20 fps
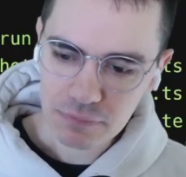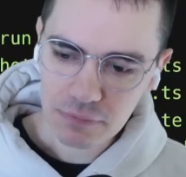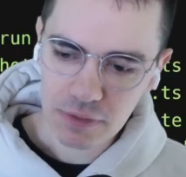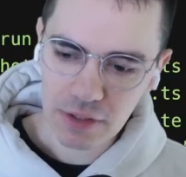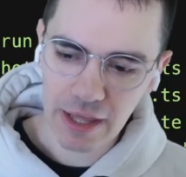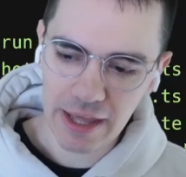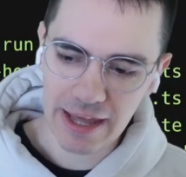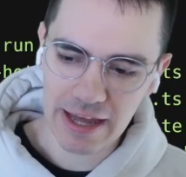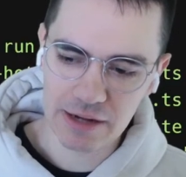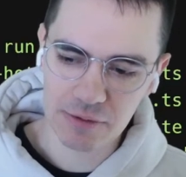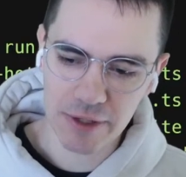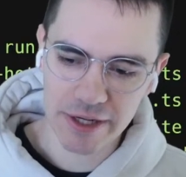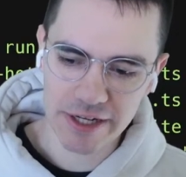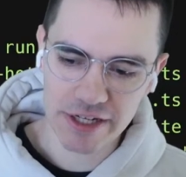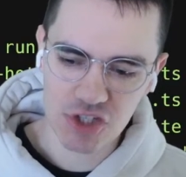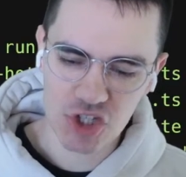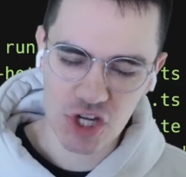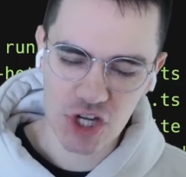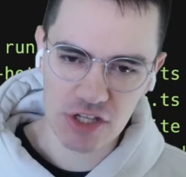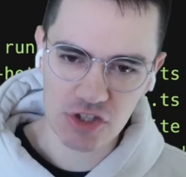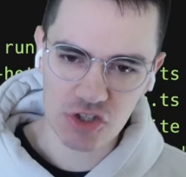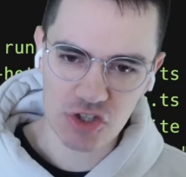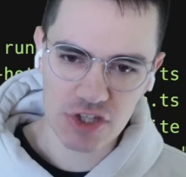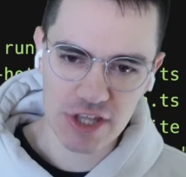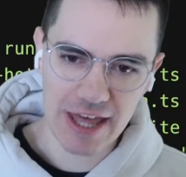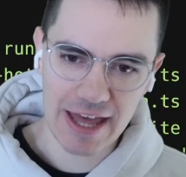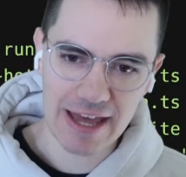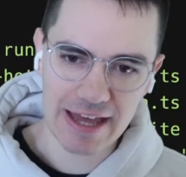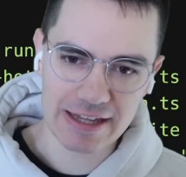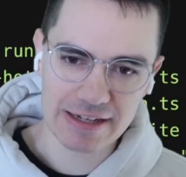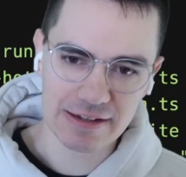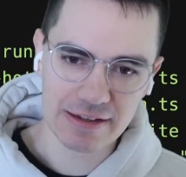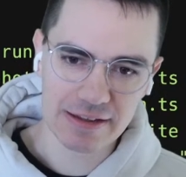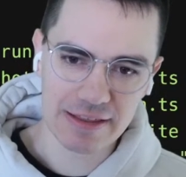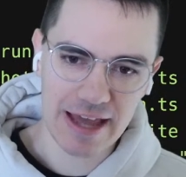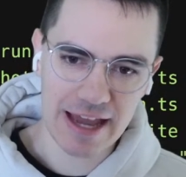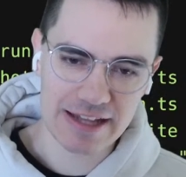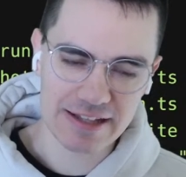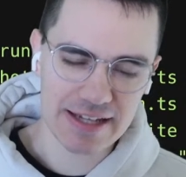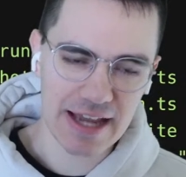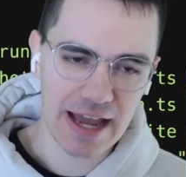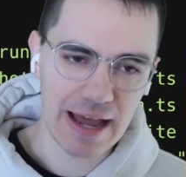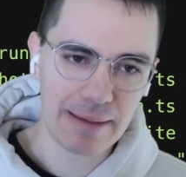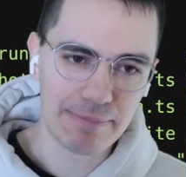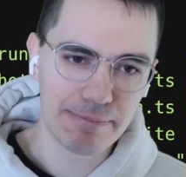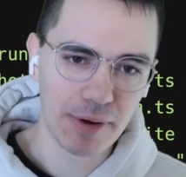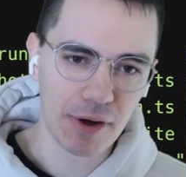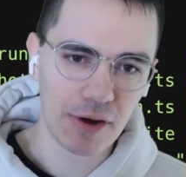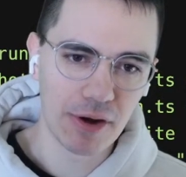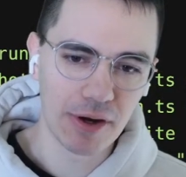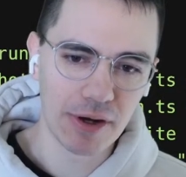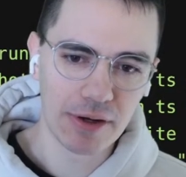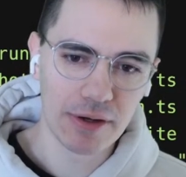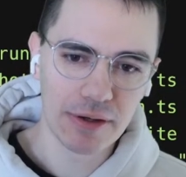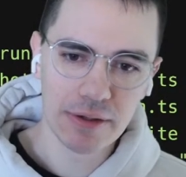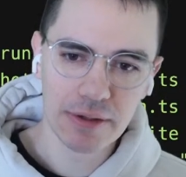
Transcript: and we're going to change that top bar